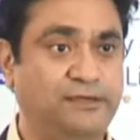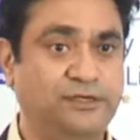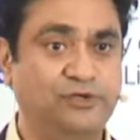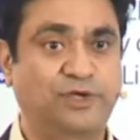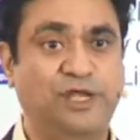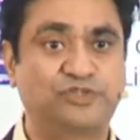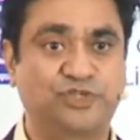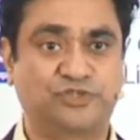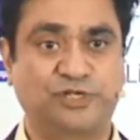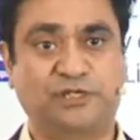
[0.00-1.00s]
You can
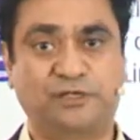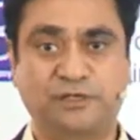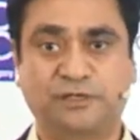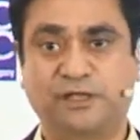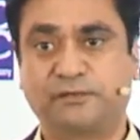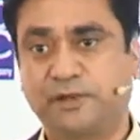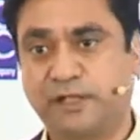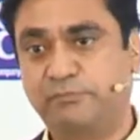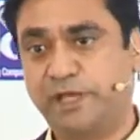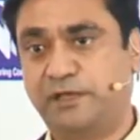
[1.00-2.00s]
adjust it
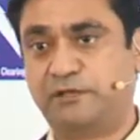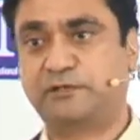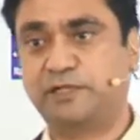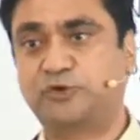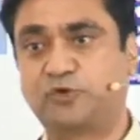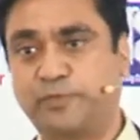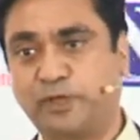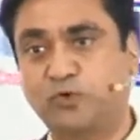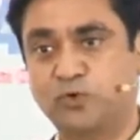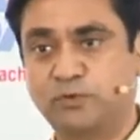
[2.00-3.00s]
and make that rupee
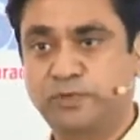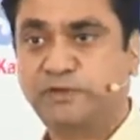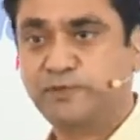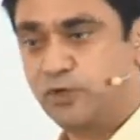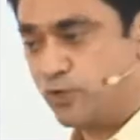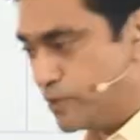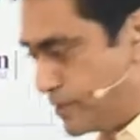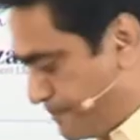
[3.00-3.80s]
go even longer.